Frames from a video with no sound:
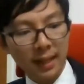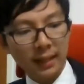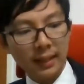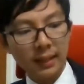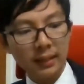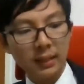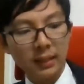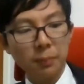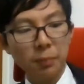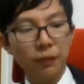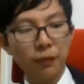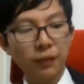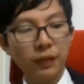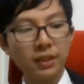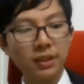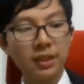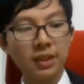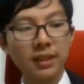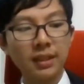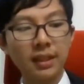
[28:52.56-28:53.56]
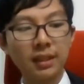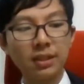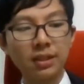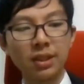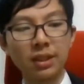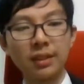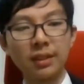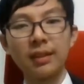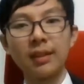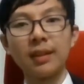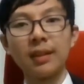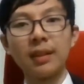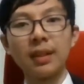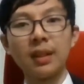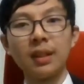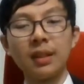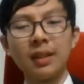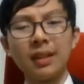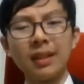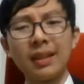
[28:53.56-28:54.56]
Next up, The French Connection.
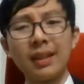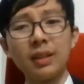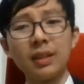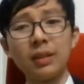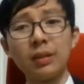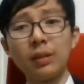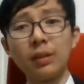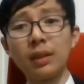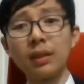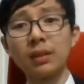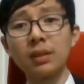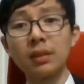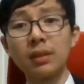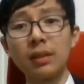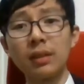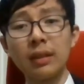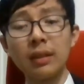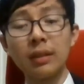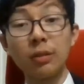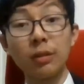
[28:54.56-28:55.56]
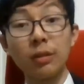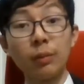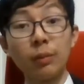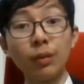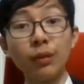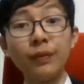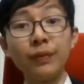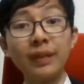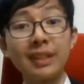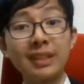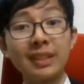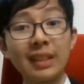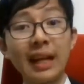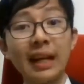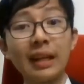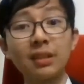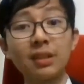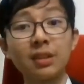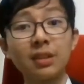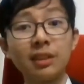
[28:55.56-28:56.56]
This movie is
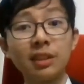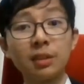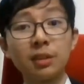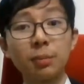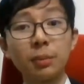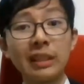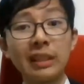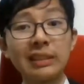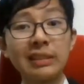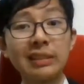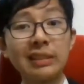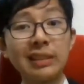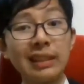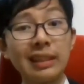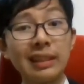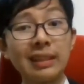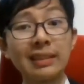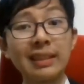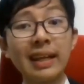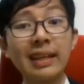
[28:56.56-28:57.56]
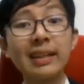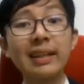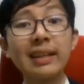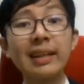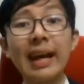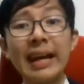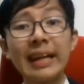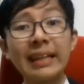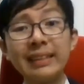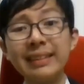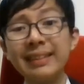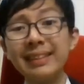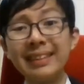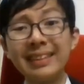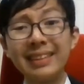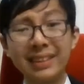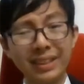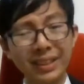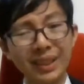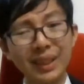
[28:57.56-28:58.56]
actually surprisingly exciting. I
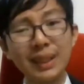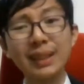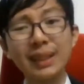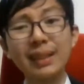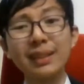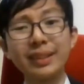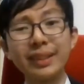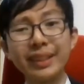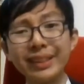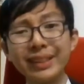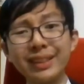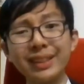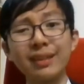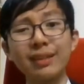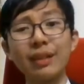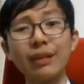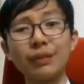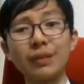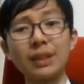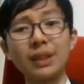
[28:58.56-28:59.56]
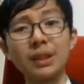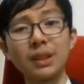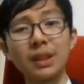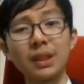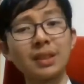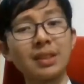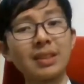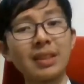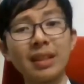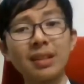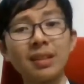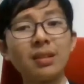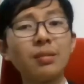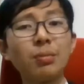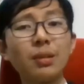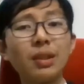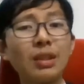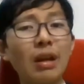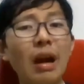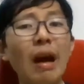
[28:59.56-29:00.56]
really, really, really love this
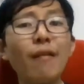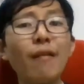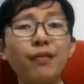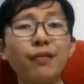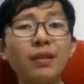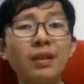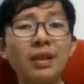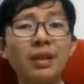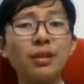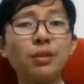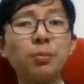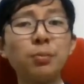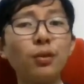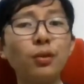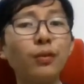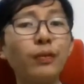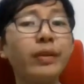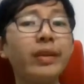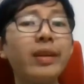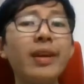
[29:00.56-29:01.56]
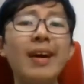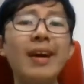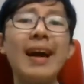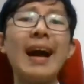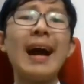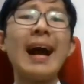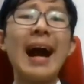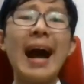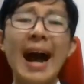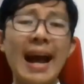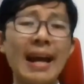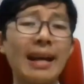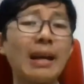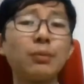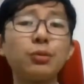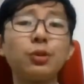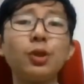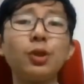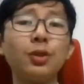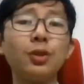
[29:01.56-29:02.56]
excitement of this movie. I
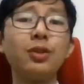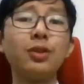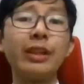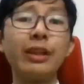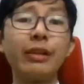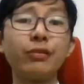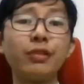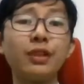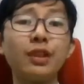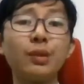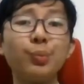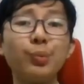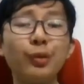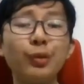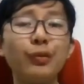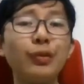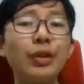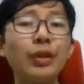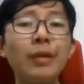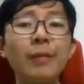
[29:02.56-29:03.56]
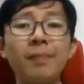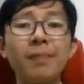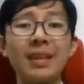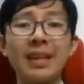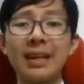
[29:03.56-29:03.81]
absolutely love this movie.